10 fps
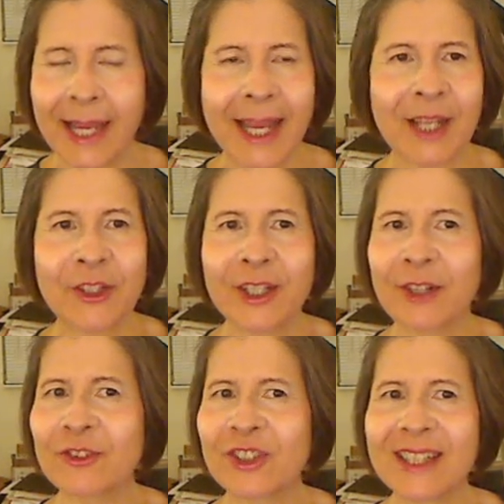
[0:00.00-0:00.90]
And you
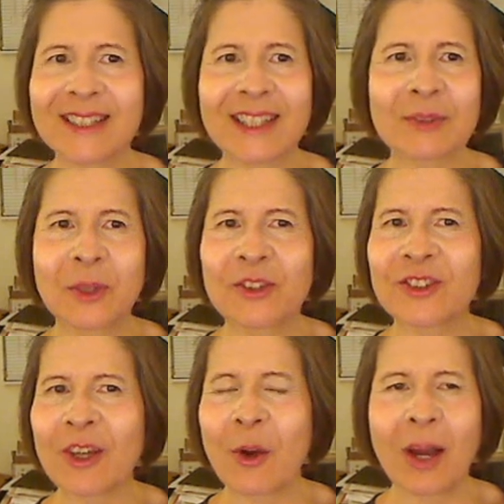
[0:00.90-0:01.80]
know, Jesus, what's
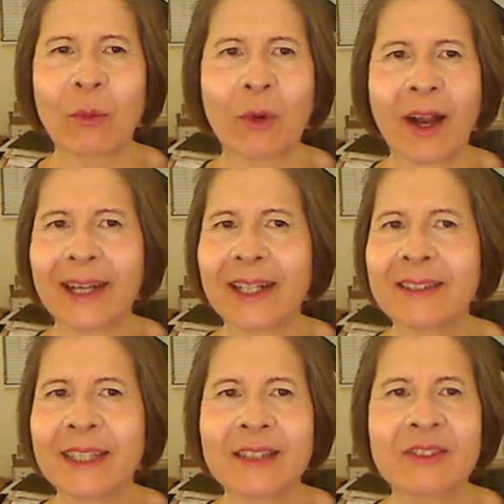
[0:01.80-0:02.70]
so ironic
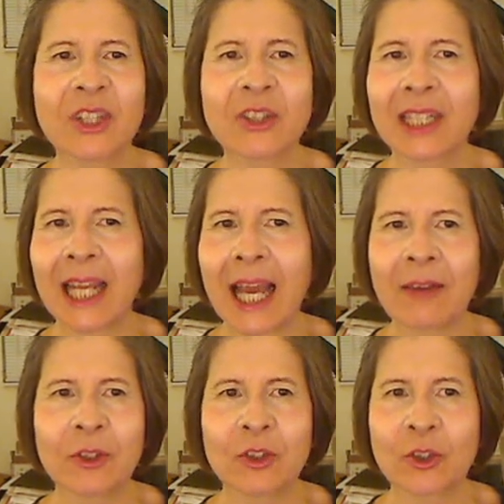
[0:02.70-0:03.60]
is he is such an
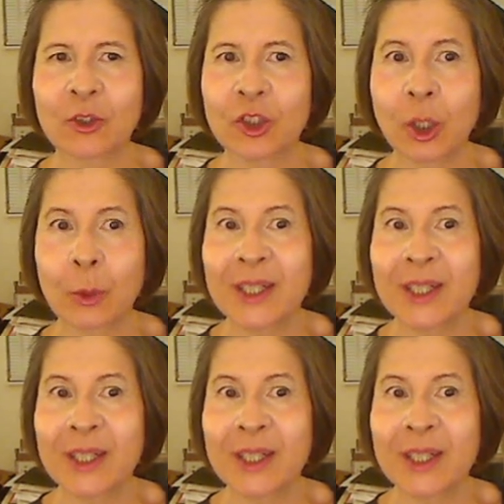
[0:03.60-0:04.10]
avid churchgoer.